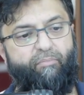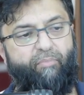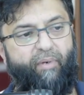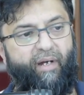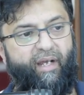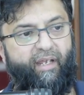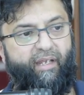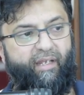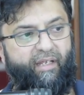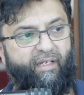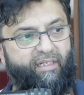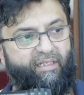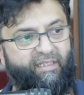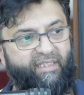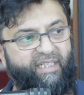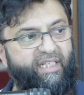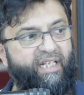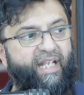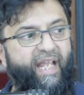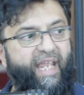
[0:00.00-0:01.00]
by
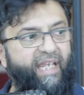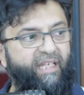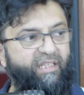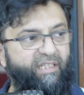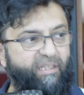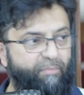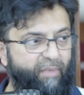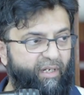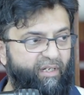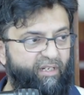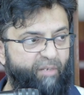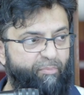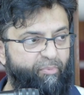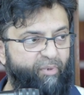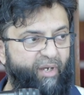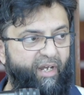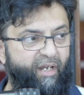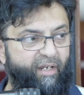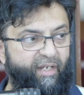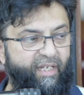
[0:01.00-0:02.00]
delaying the Maghrib
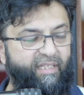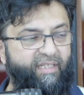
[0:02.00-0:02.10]
prayer